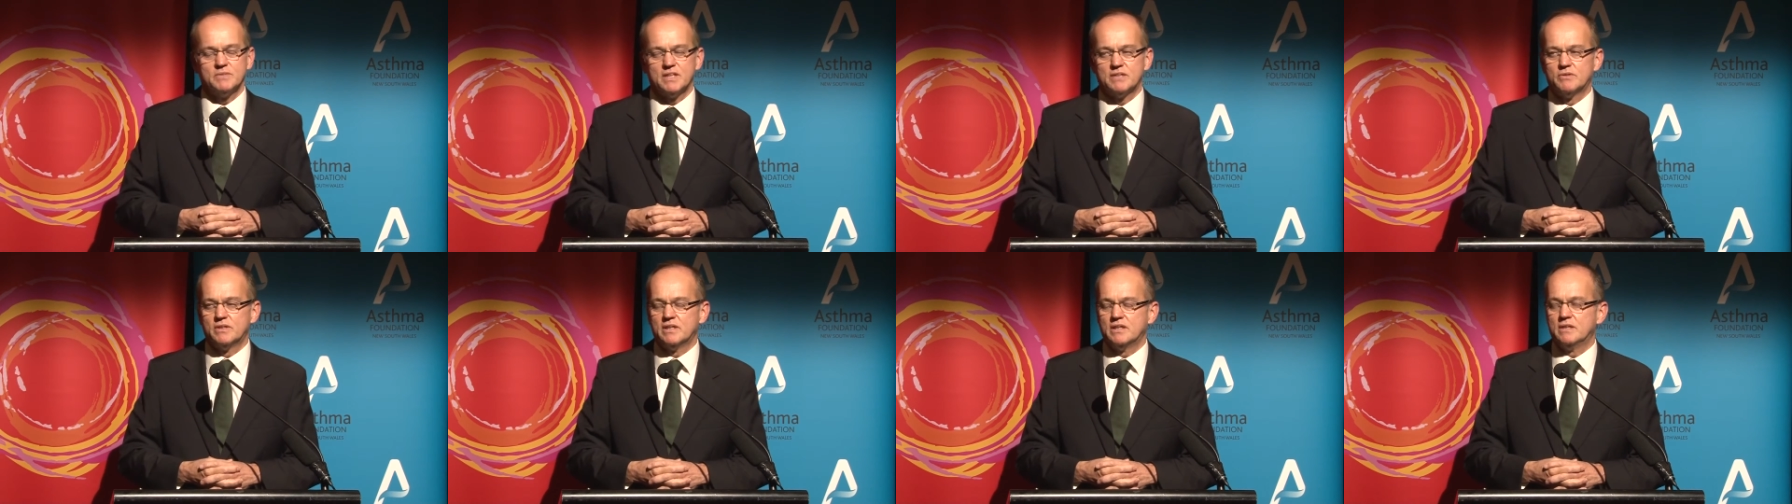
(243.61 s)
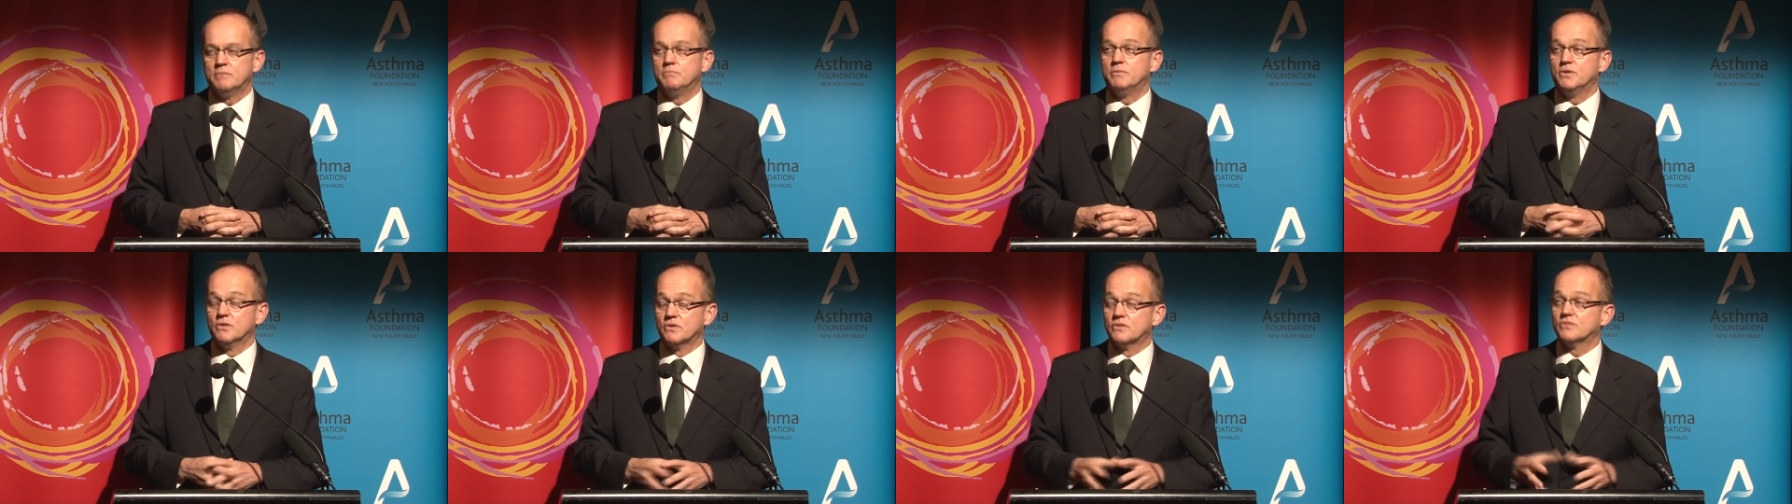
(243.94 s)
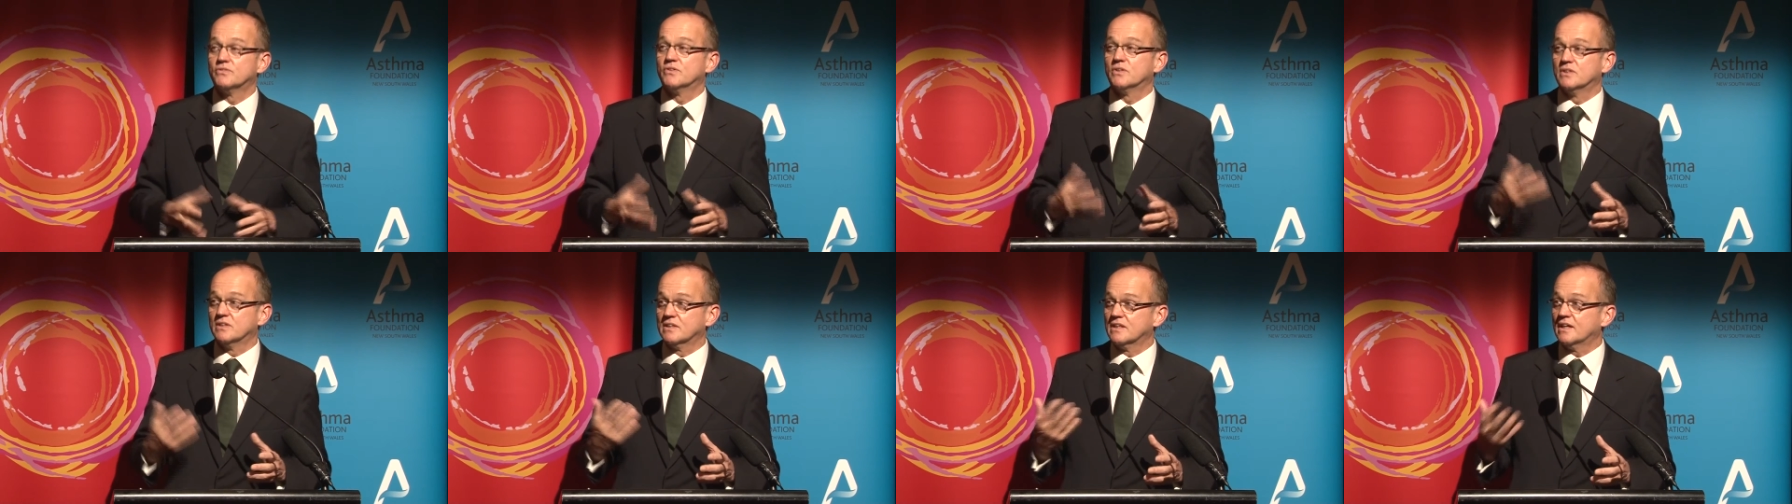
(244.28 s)
They're really
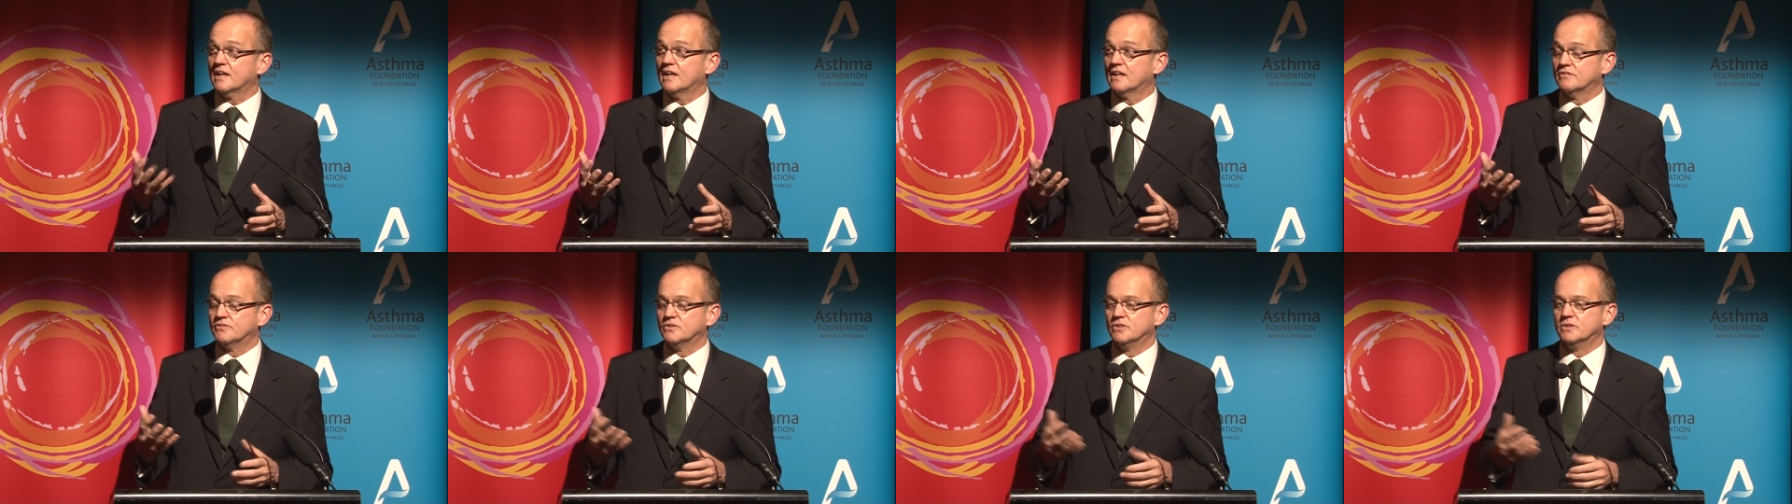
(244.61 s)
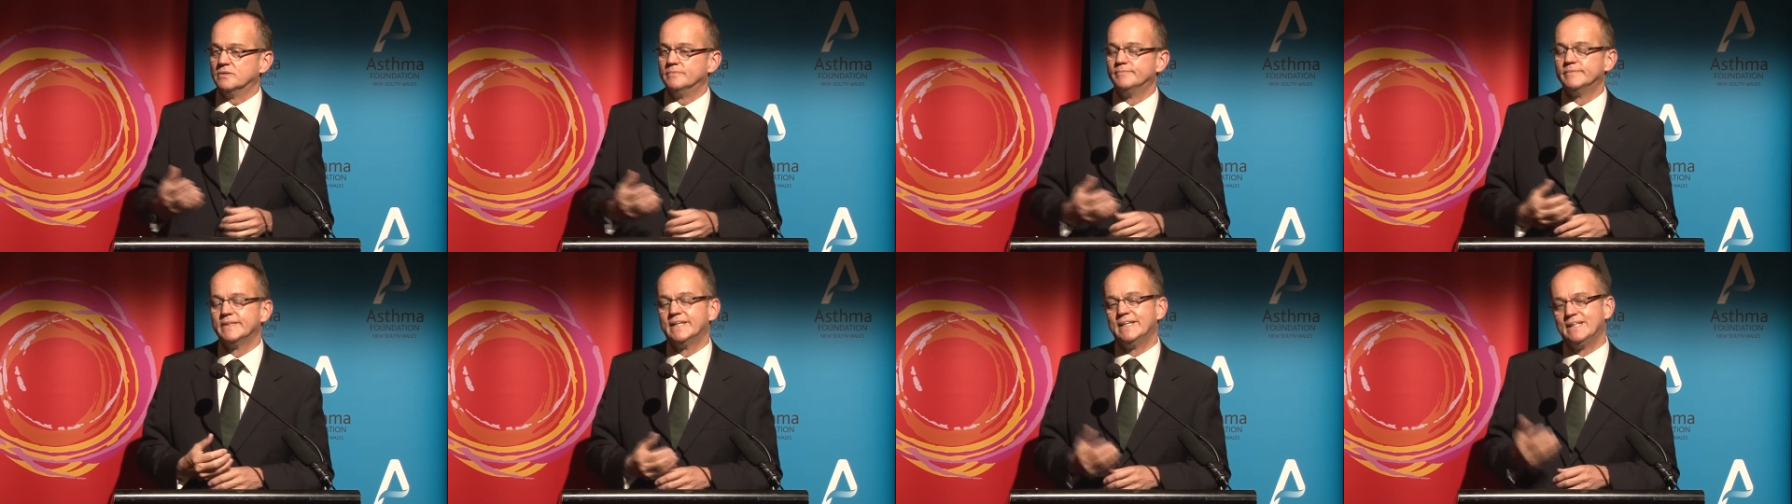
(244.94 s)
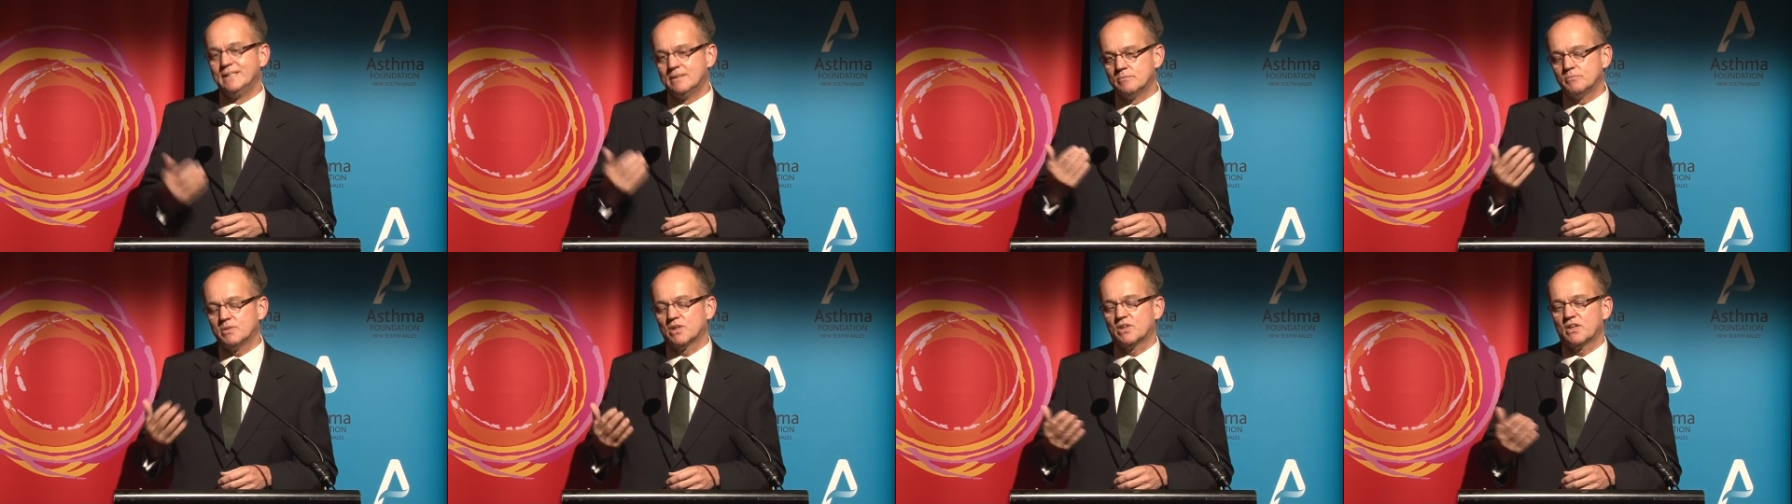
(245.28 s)
beautiful and colourful,
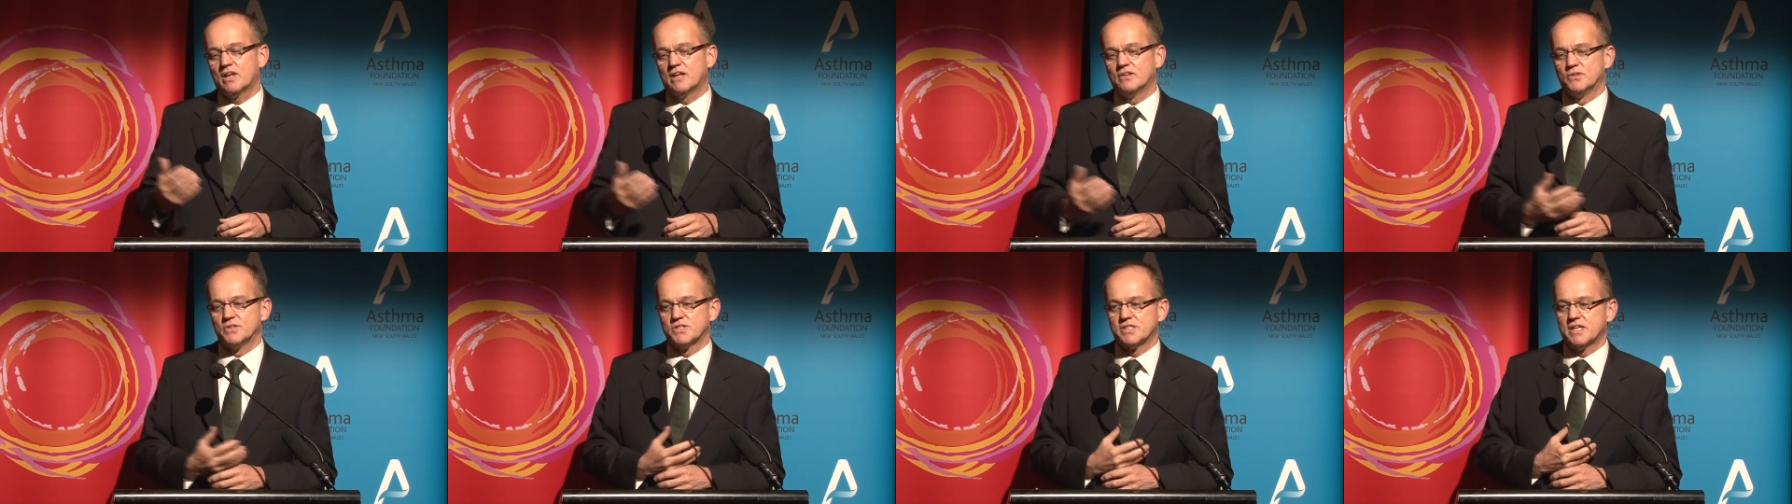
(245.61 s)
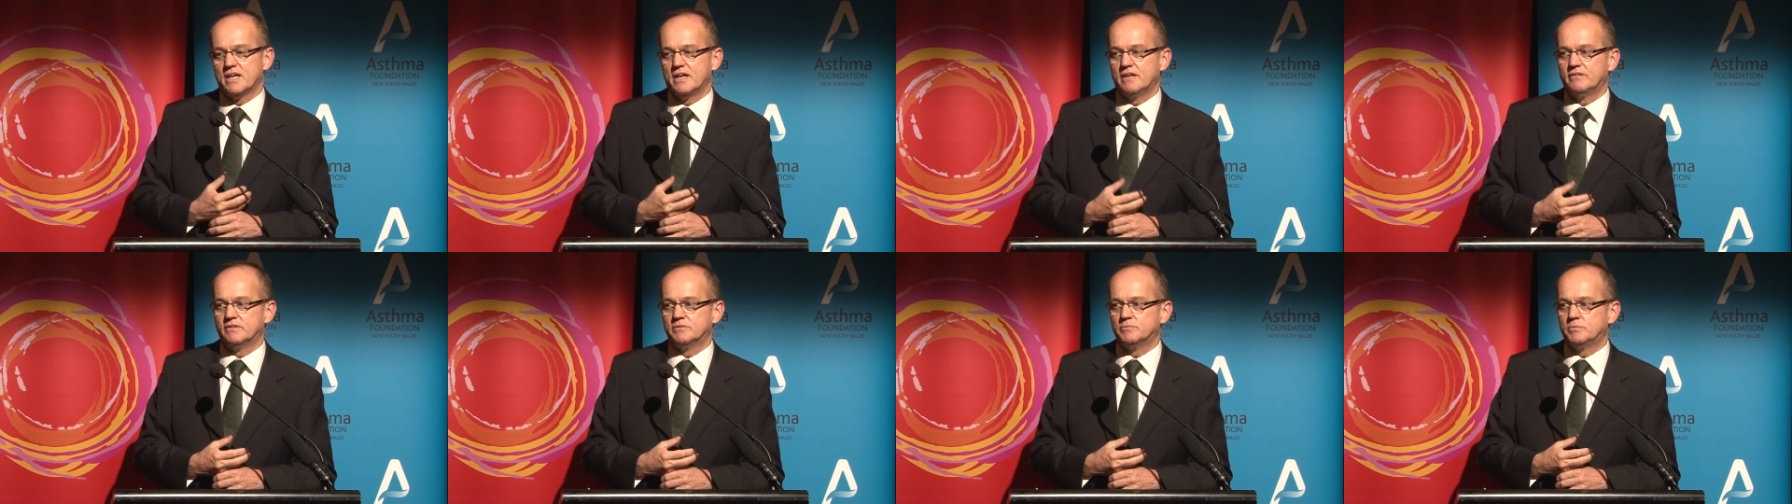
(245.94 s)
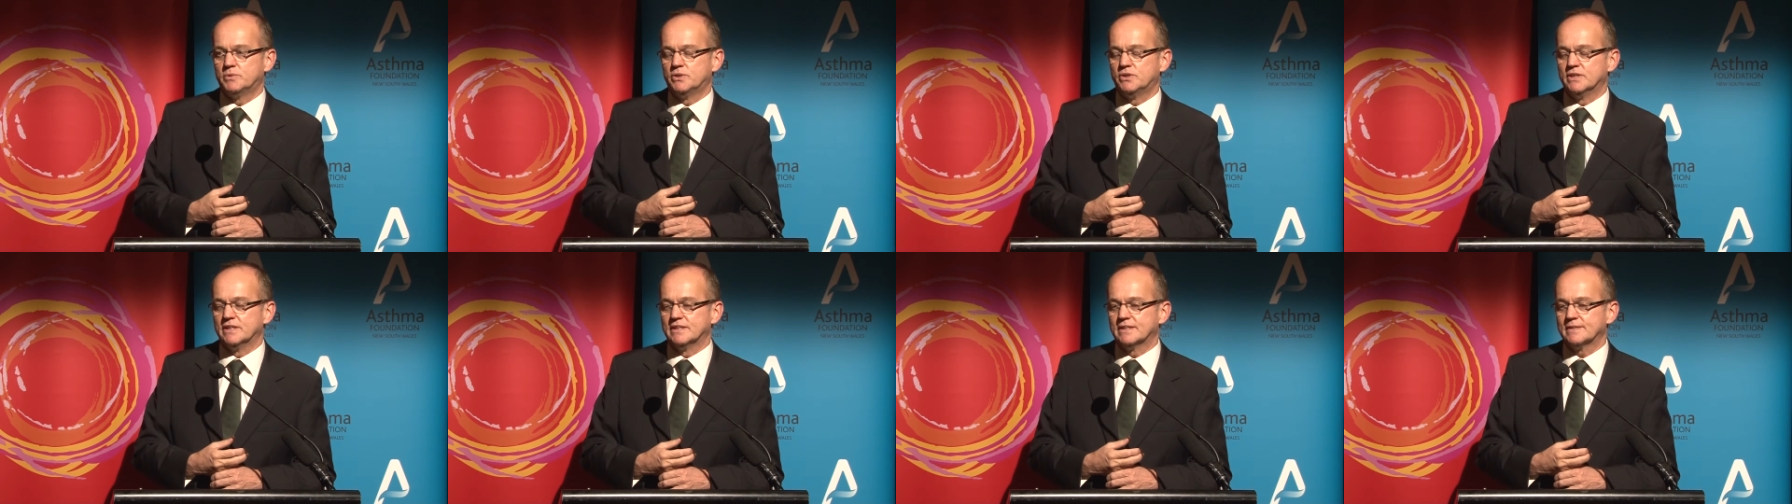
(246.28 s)
but they also have a
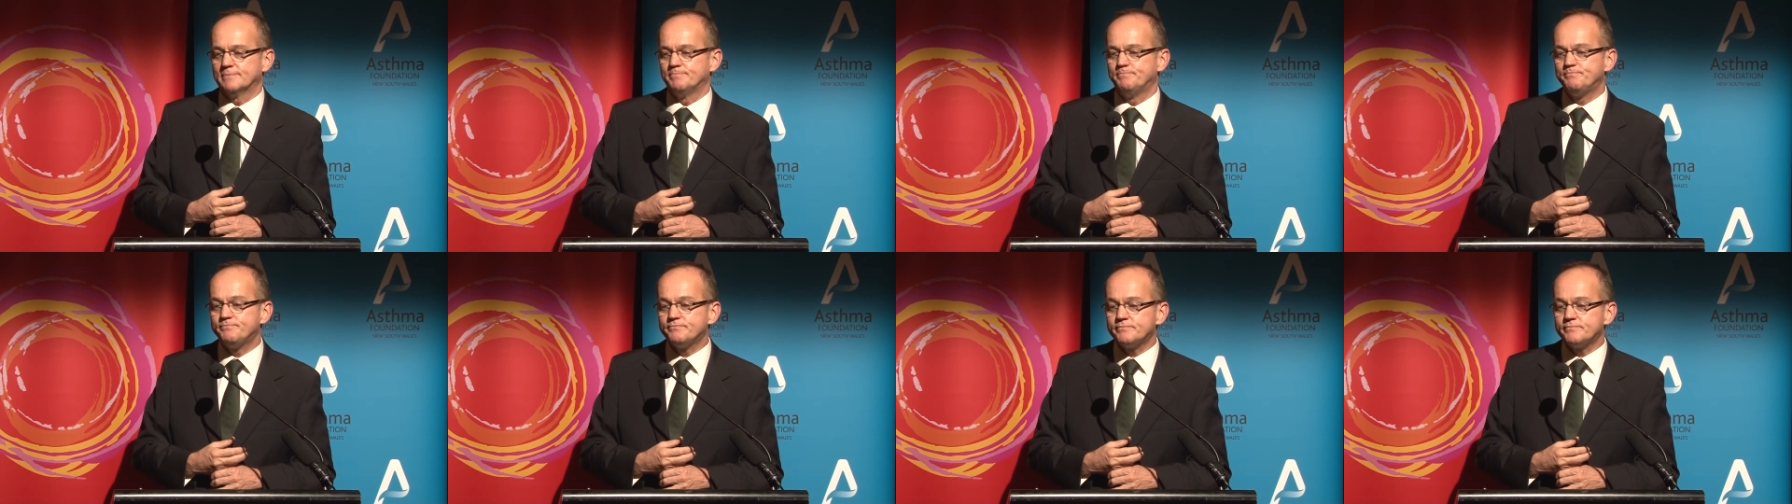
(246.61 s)
point.